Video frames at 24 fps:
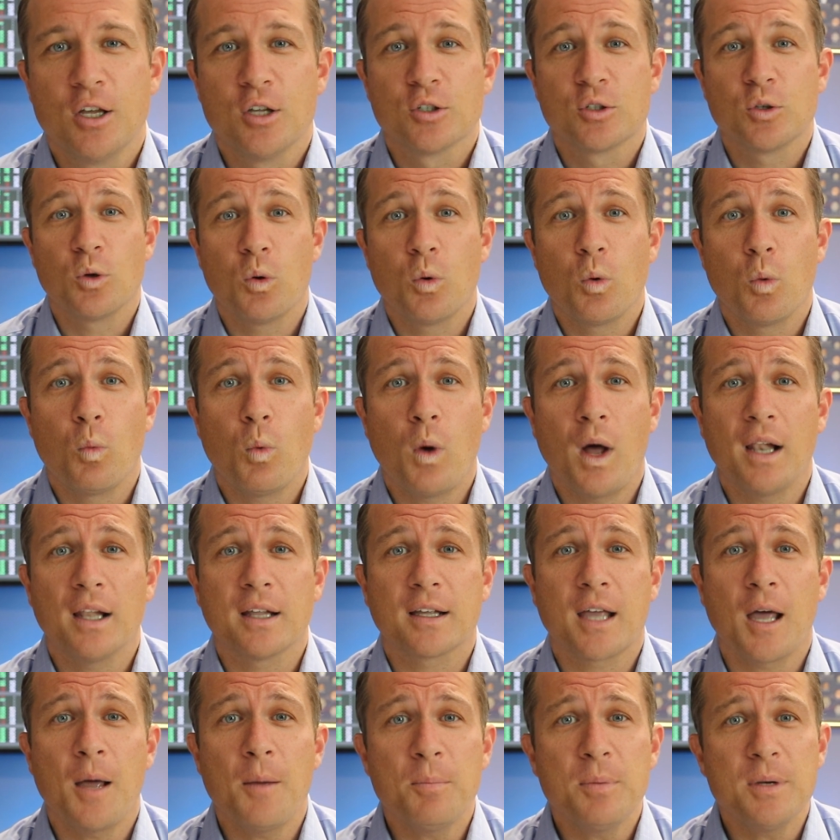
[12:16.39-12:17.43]
So while
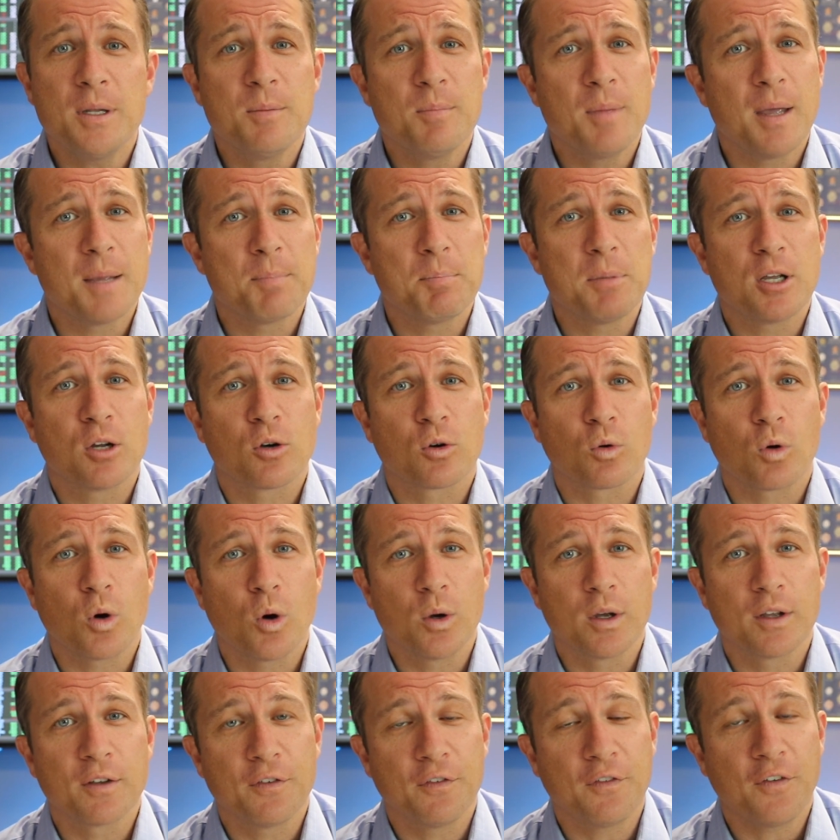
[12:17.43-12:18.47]
a company may be
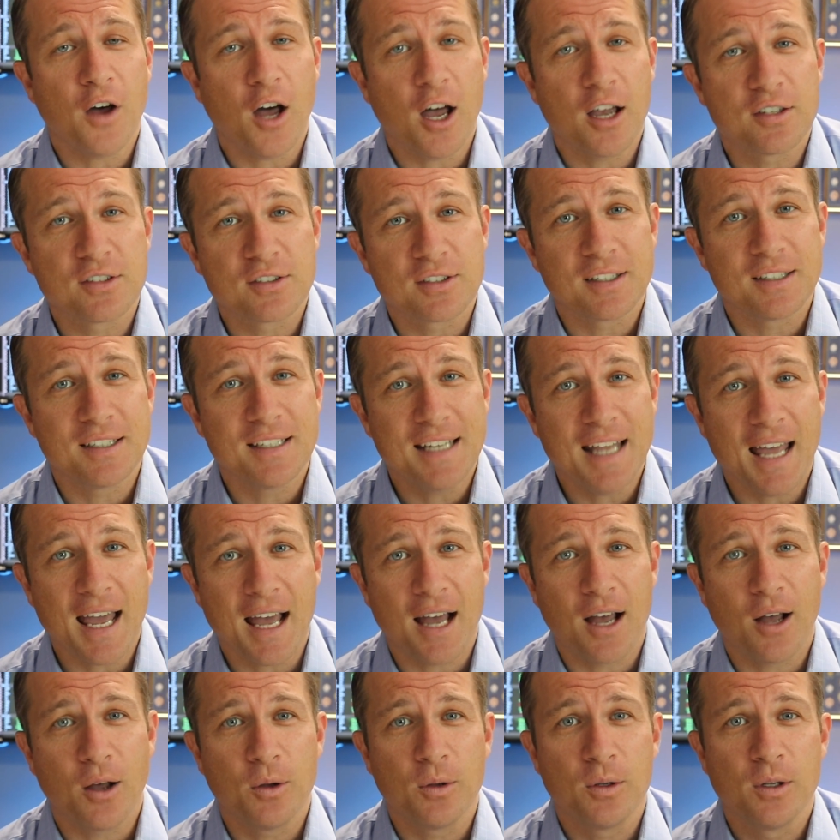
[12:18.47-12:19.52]
growing faster
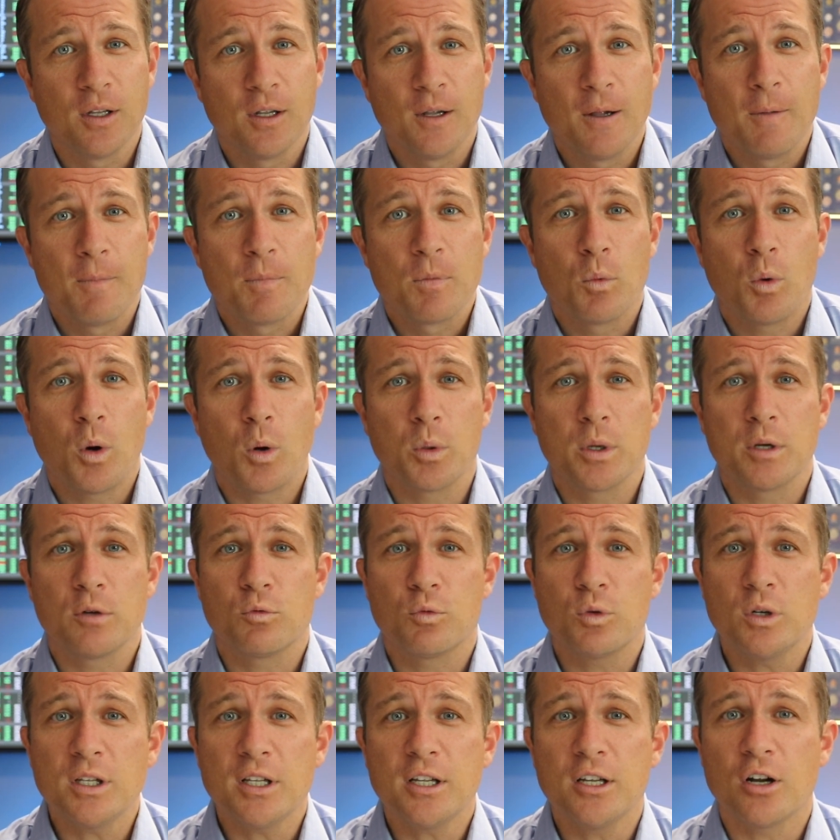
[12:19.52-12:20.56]
now, what we
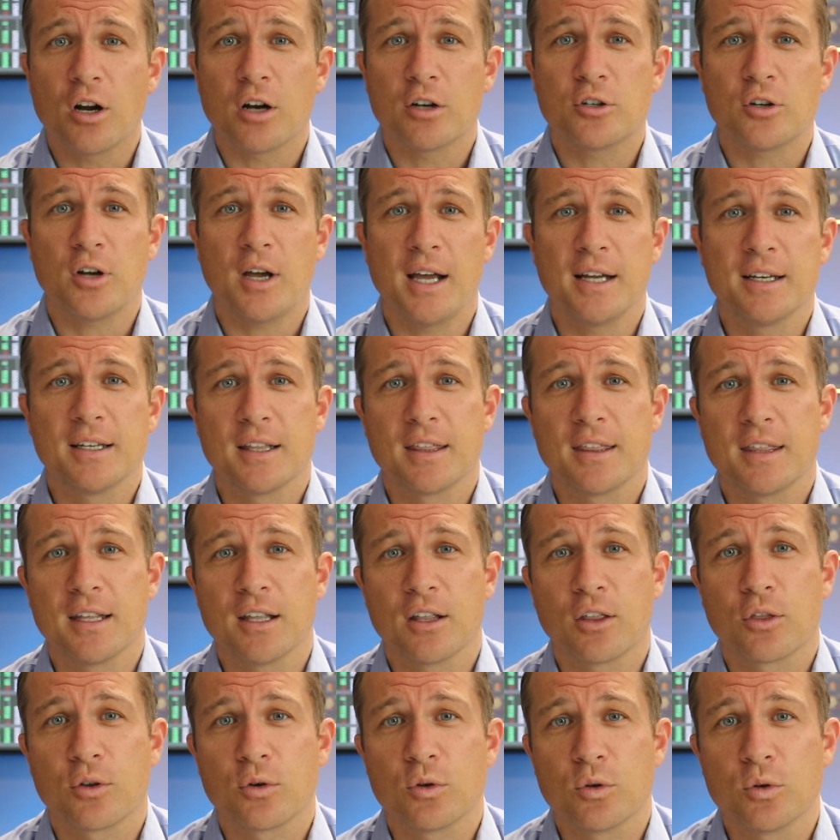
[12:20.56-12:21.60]
really are trying to
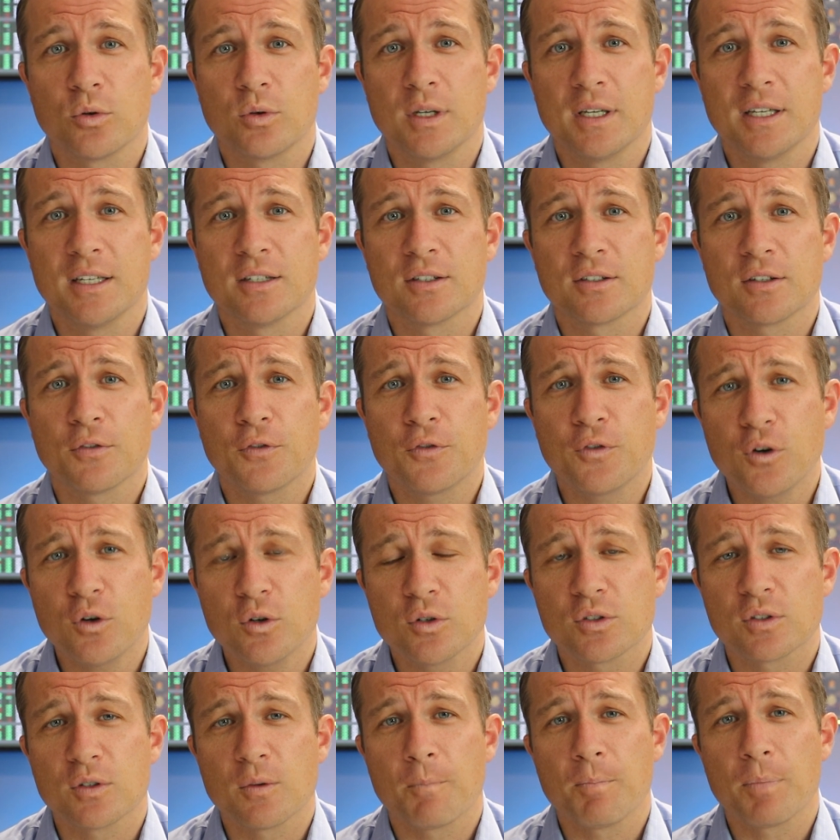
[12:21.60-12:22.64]
think through is,
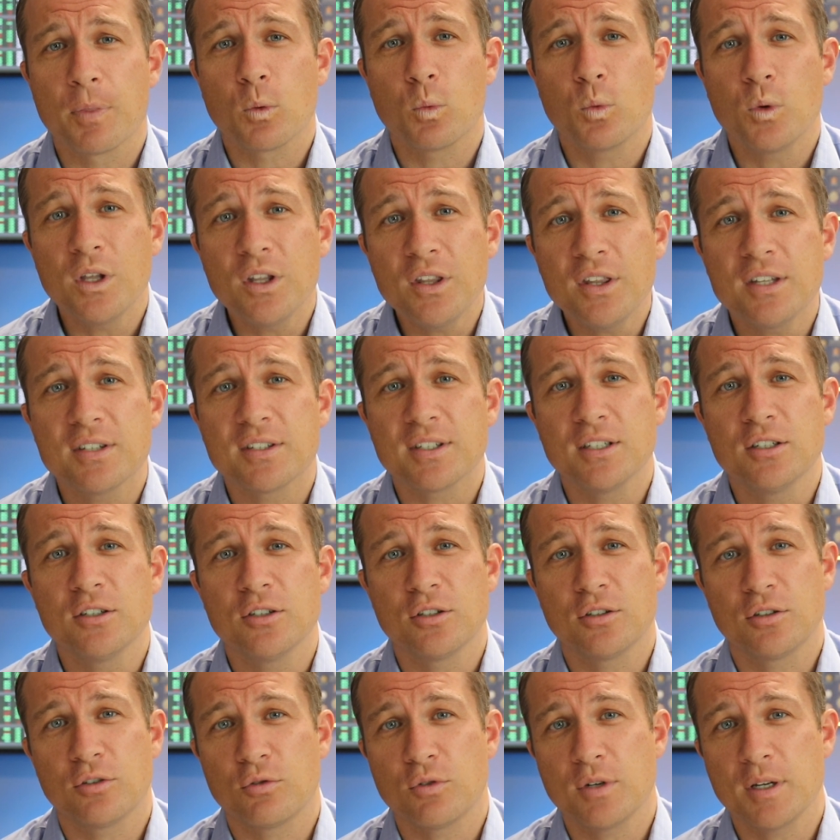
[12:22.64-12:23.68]
first, will this
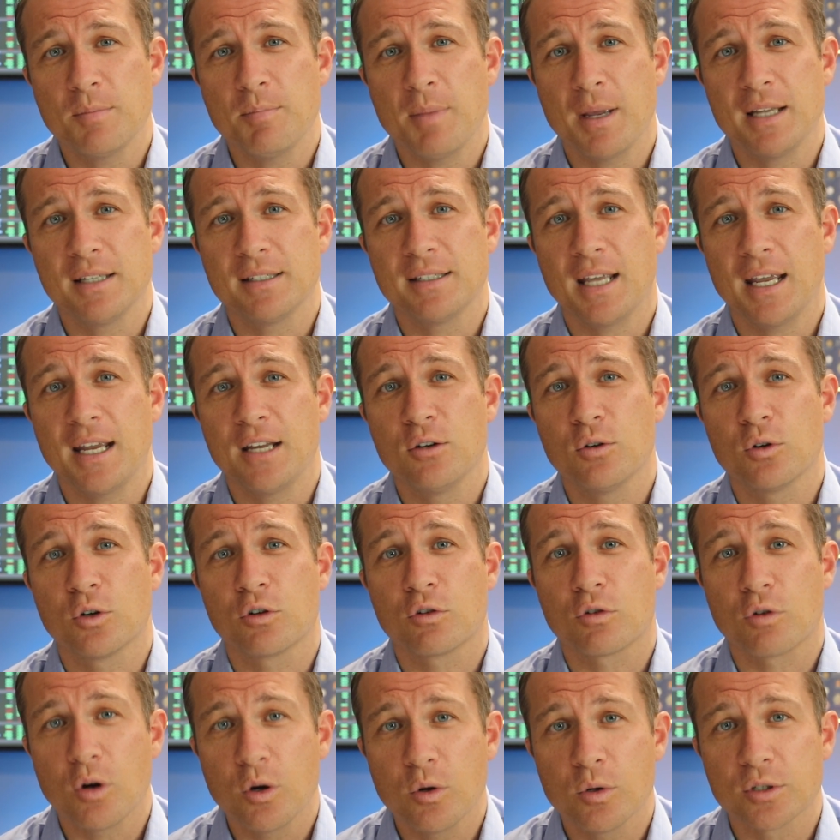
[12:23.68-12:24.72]
industry maintain or
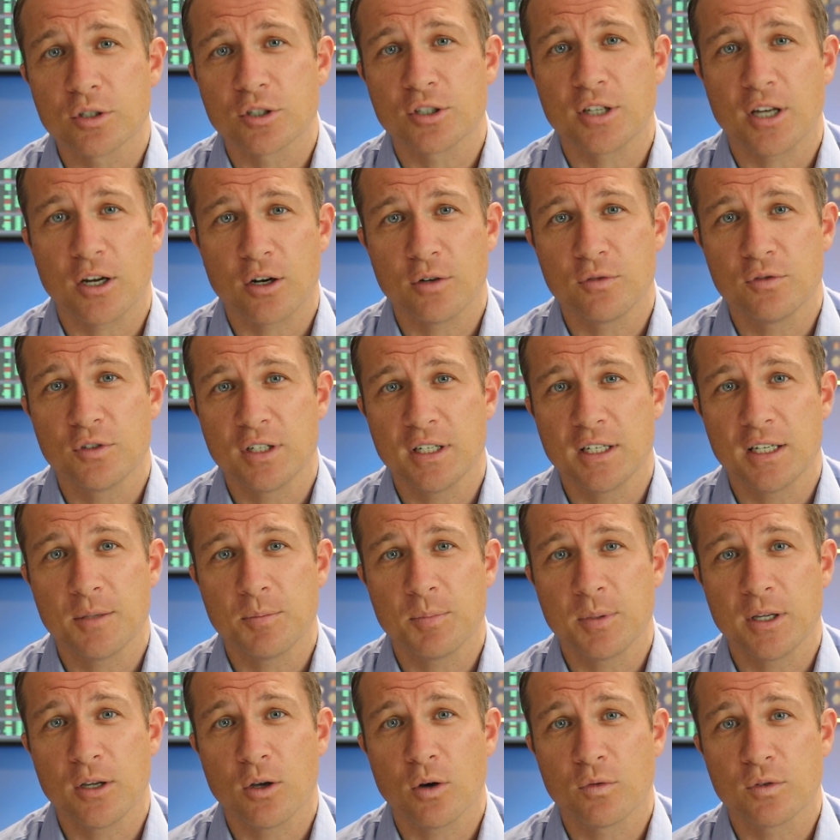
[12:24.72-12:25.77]
grow its share of
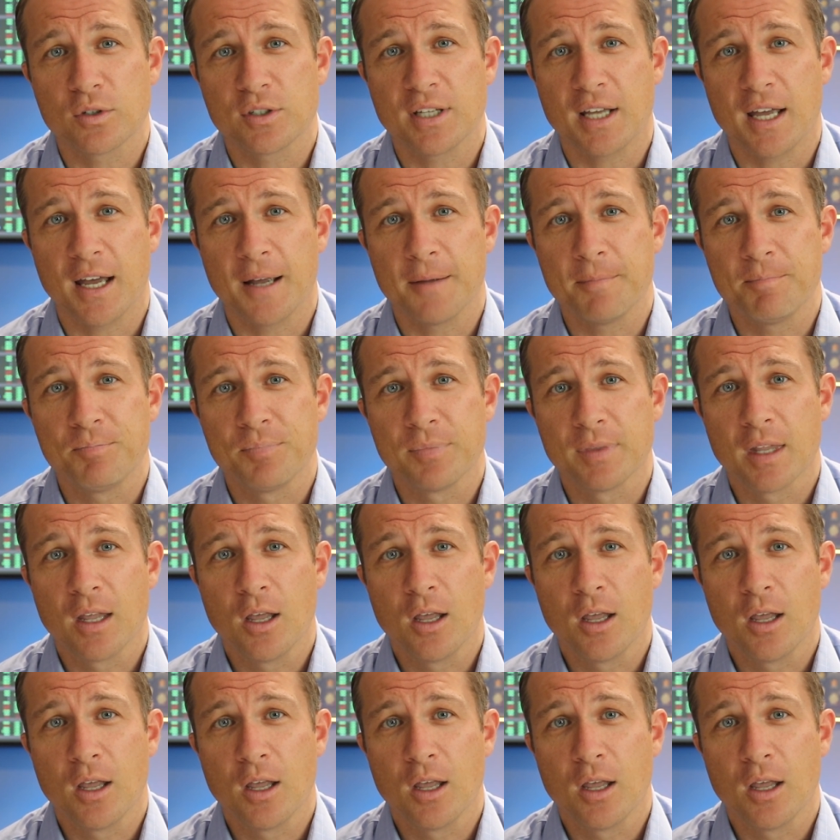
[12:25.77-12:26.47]
GDP over time?